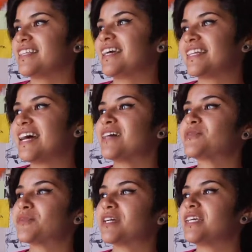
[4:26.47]
Like
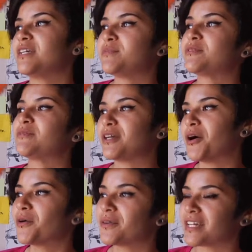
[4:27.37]
that's what keeps me
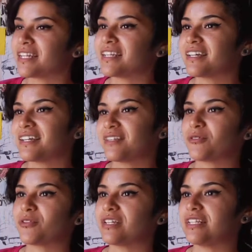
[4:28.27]
going through the